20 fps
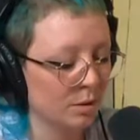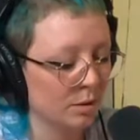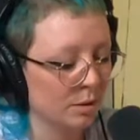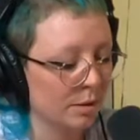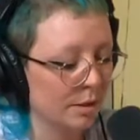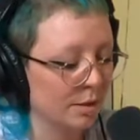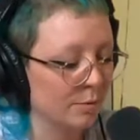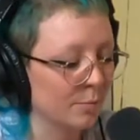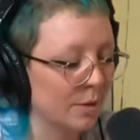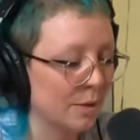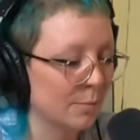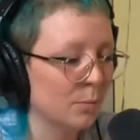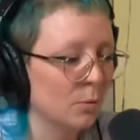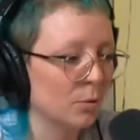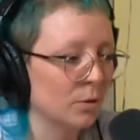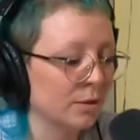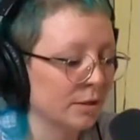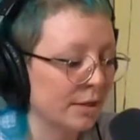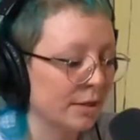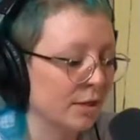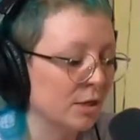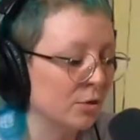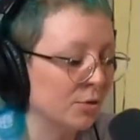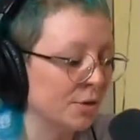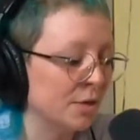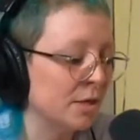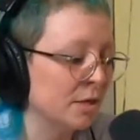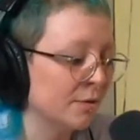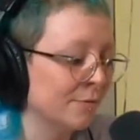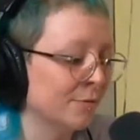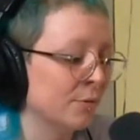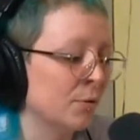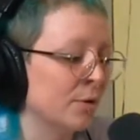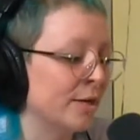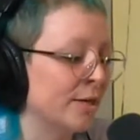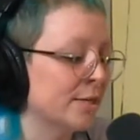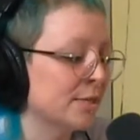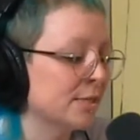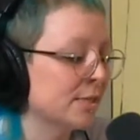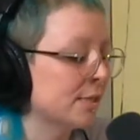like my more like unique
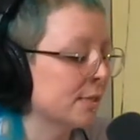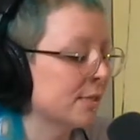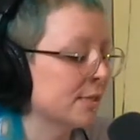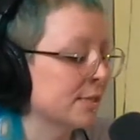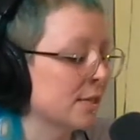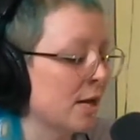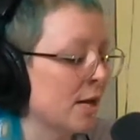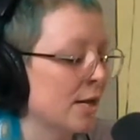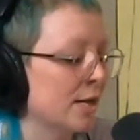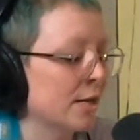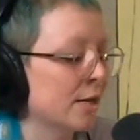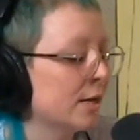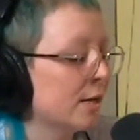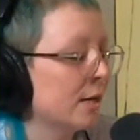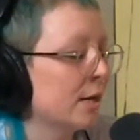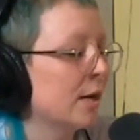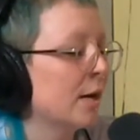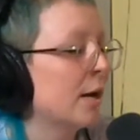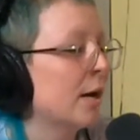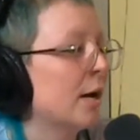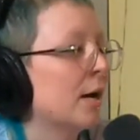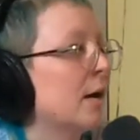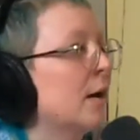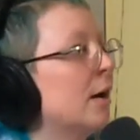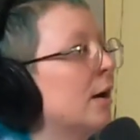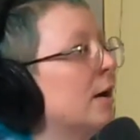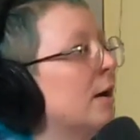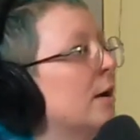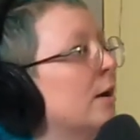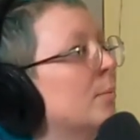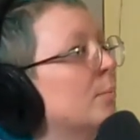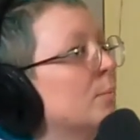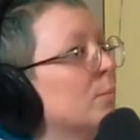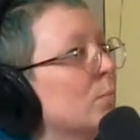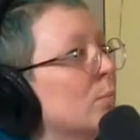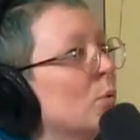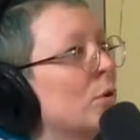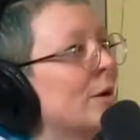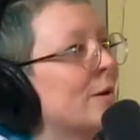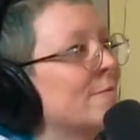voice, because like
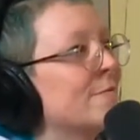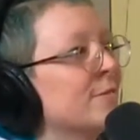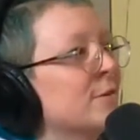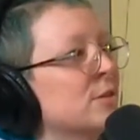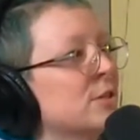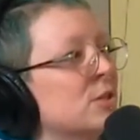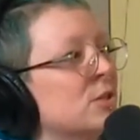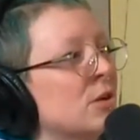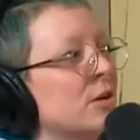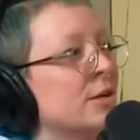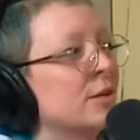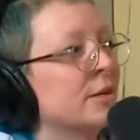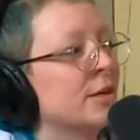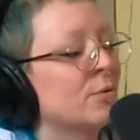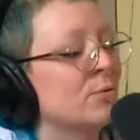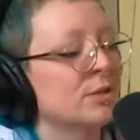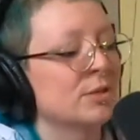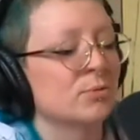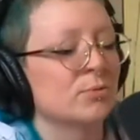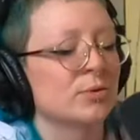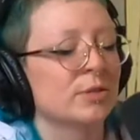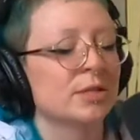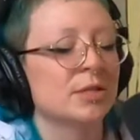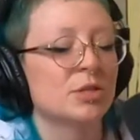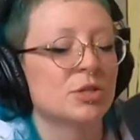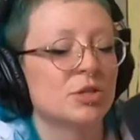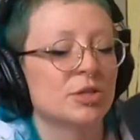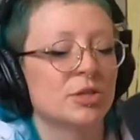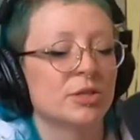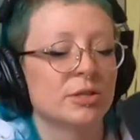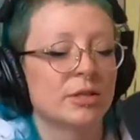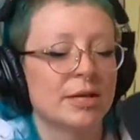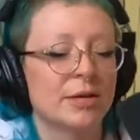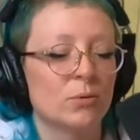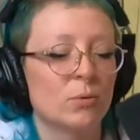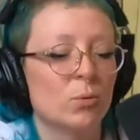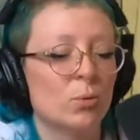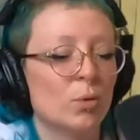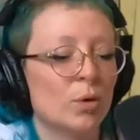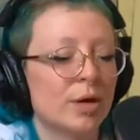when I first started, I wasn't really sure like
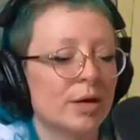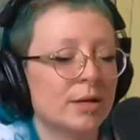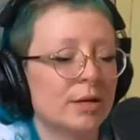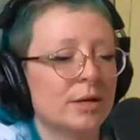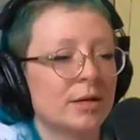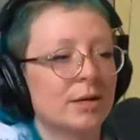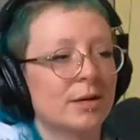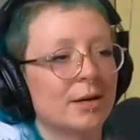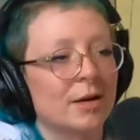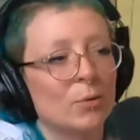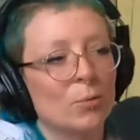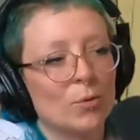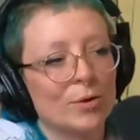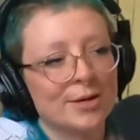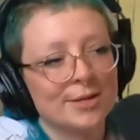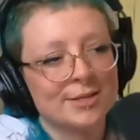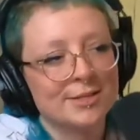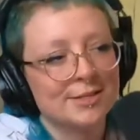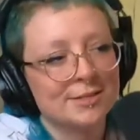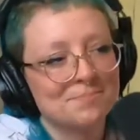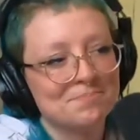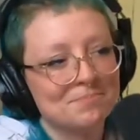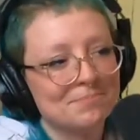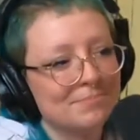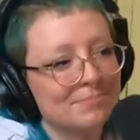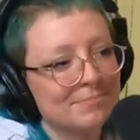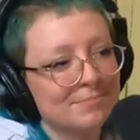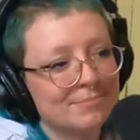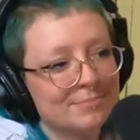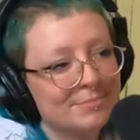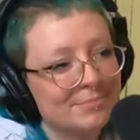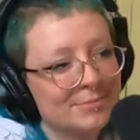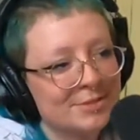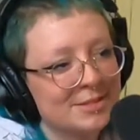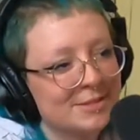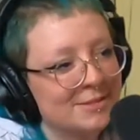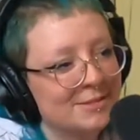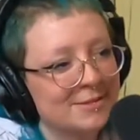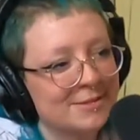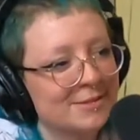what I wanted to
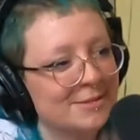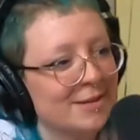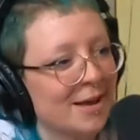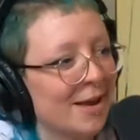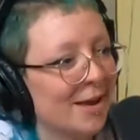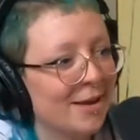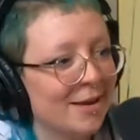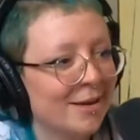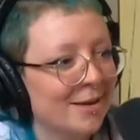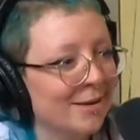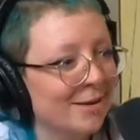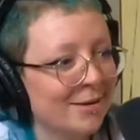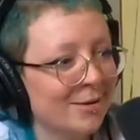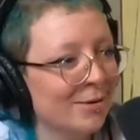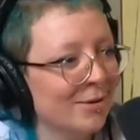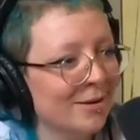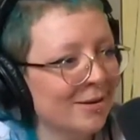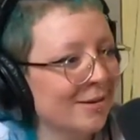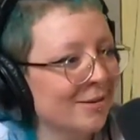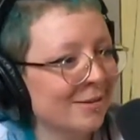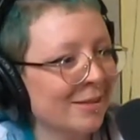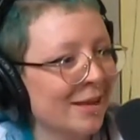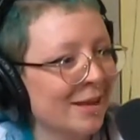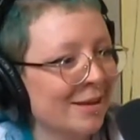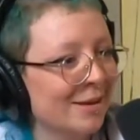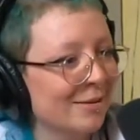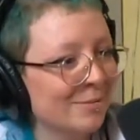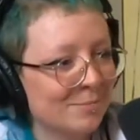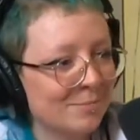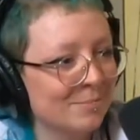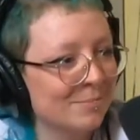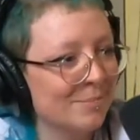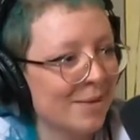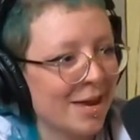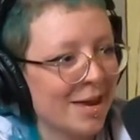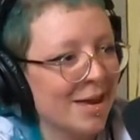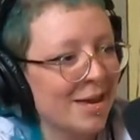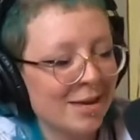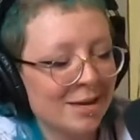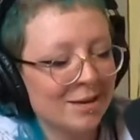say or like
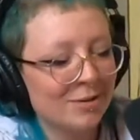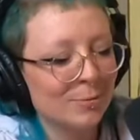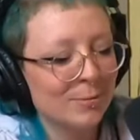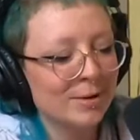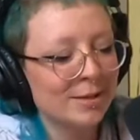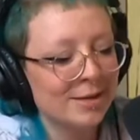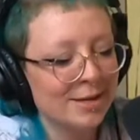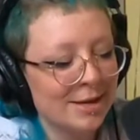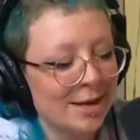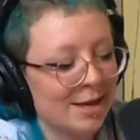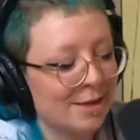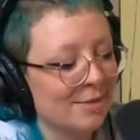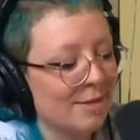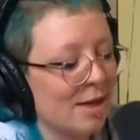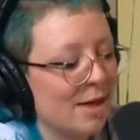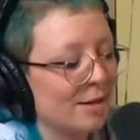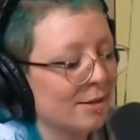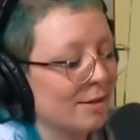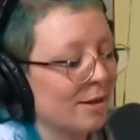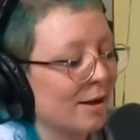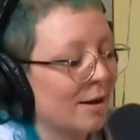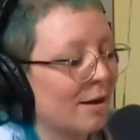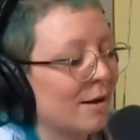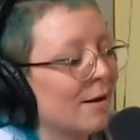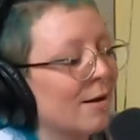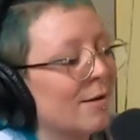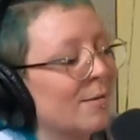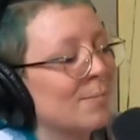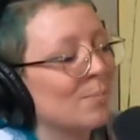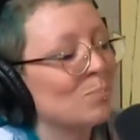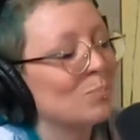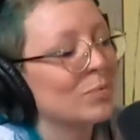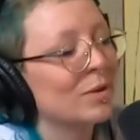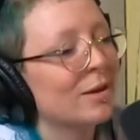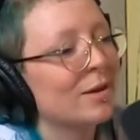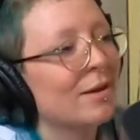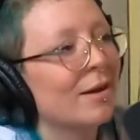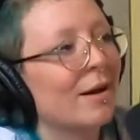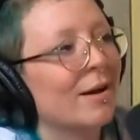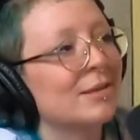make really, and then
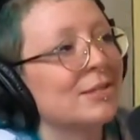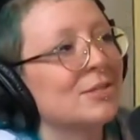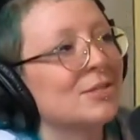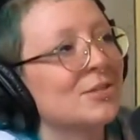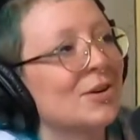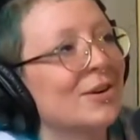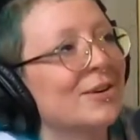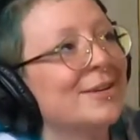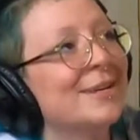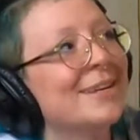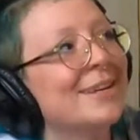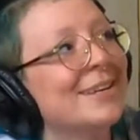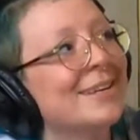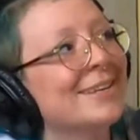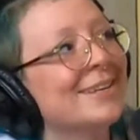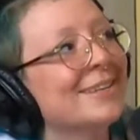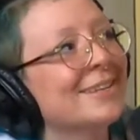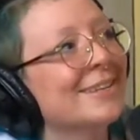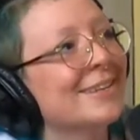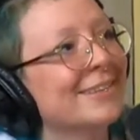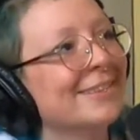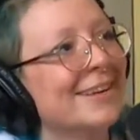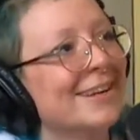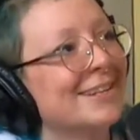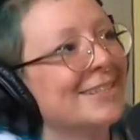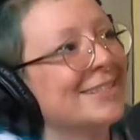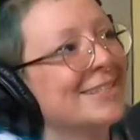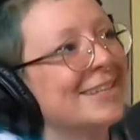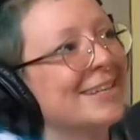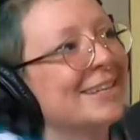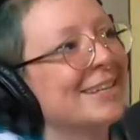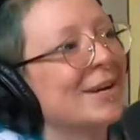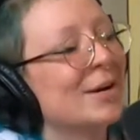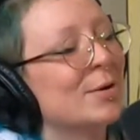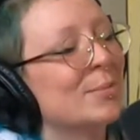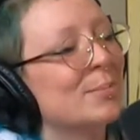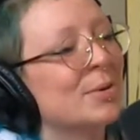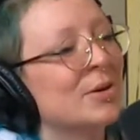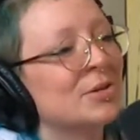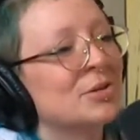I started collecting
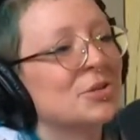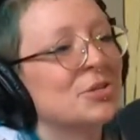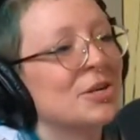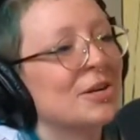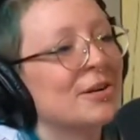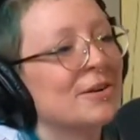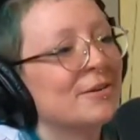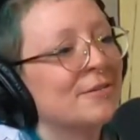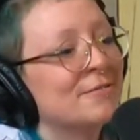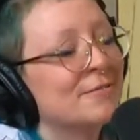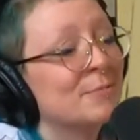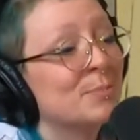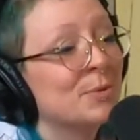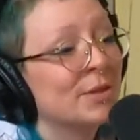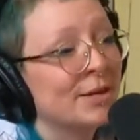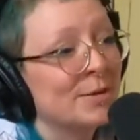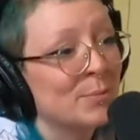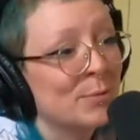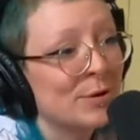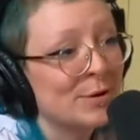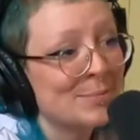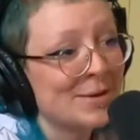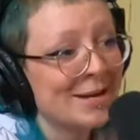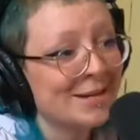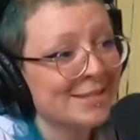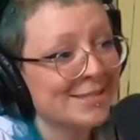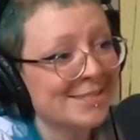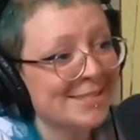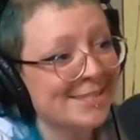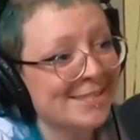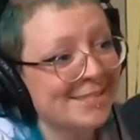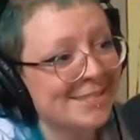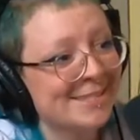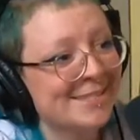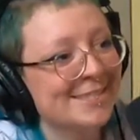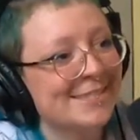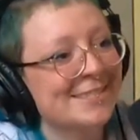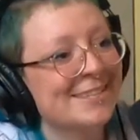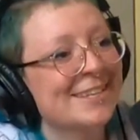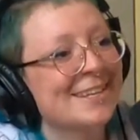a bunch of Playboy
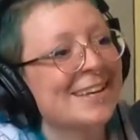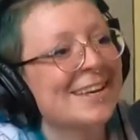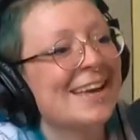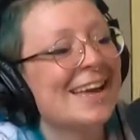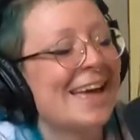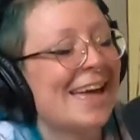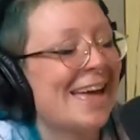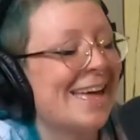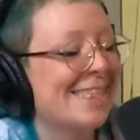magazines. And